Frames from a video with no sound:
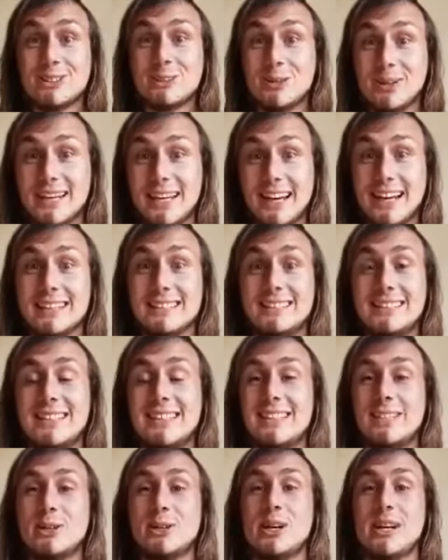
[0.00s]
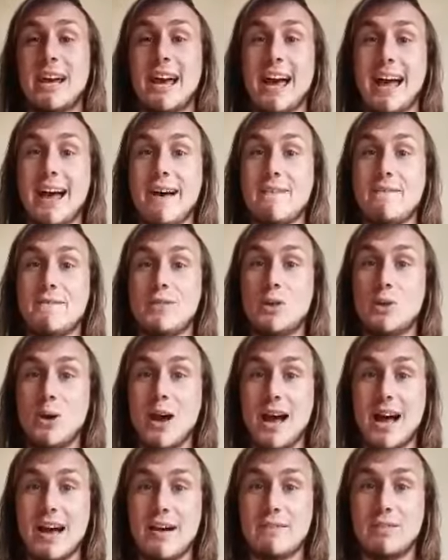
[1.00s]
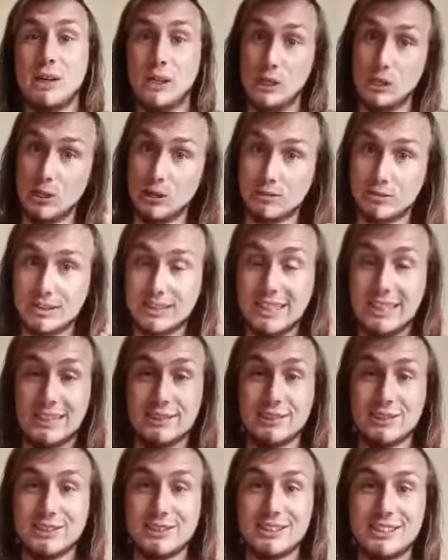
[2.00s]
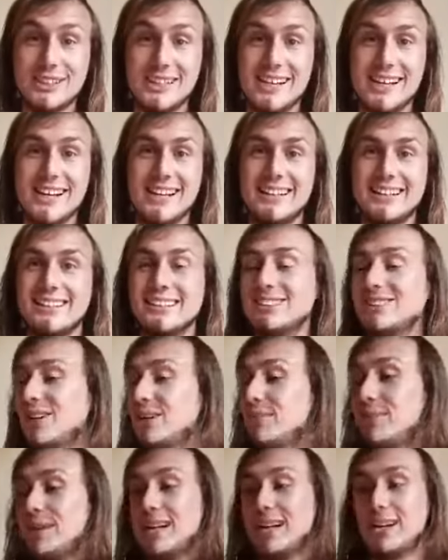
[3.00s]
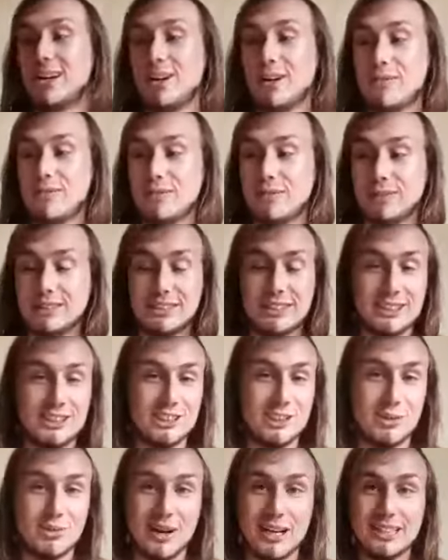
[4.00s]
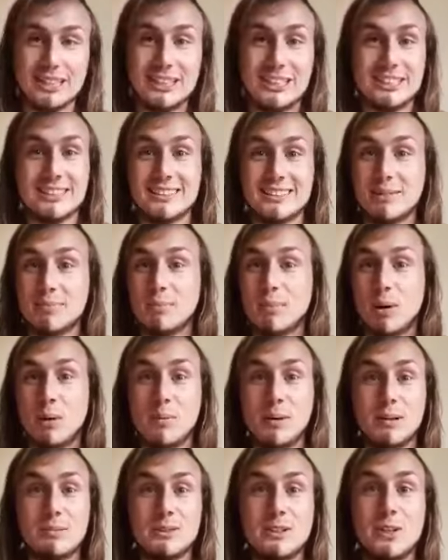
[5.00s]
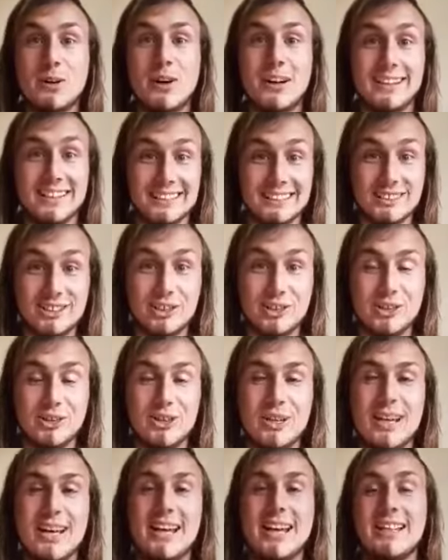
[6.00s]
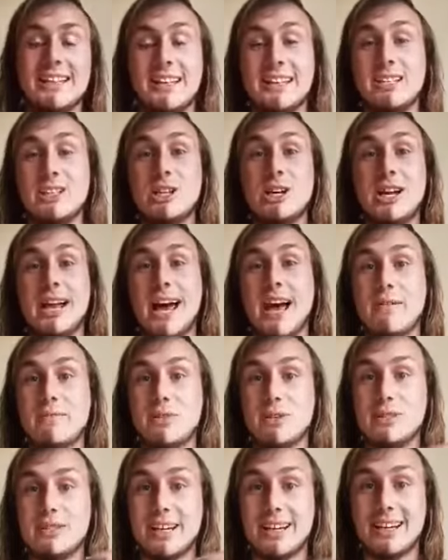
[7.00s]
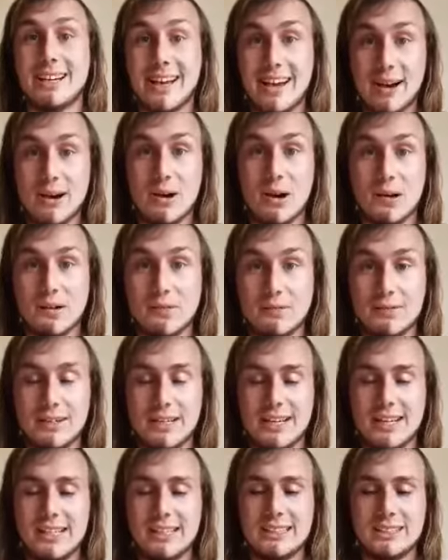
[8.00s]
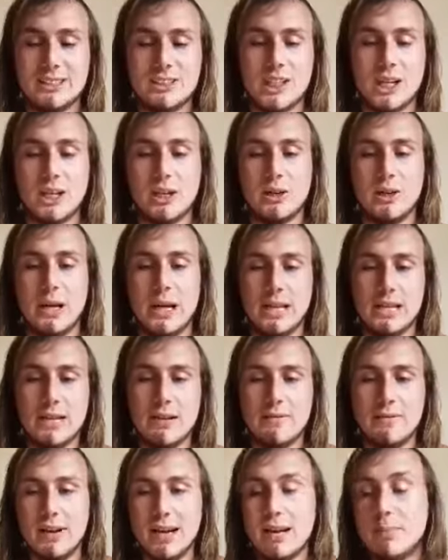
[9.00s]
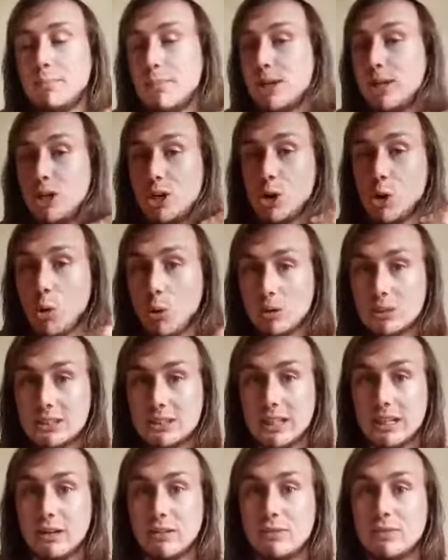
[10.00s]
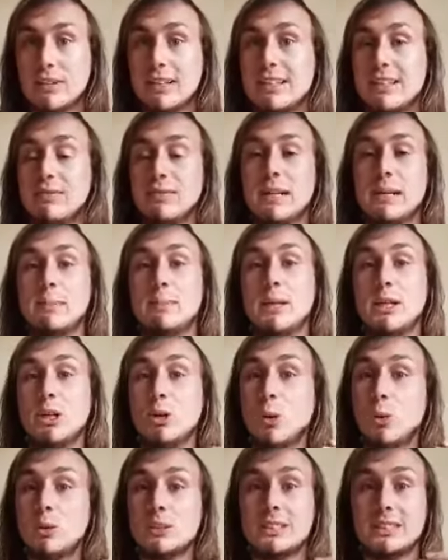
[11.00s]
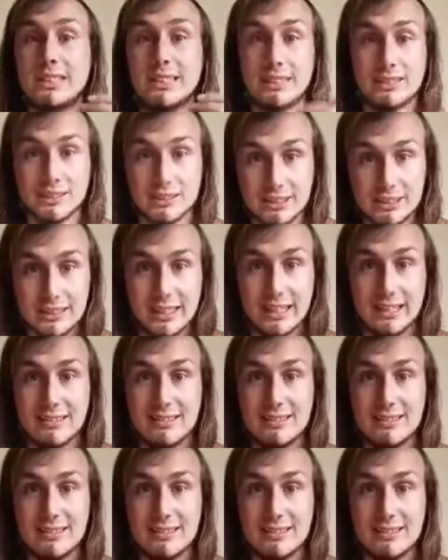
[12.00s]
2018, you're going to have to have a lot of skills. There's going to be a lot of situations and problems you run into that you're going to have to take care of. So, developing yourself and developing your skill set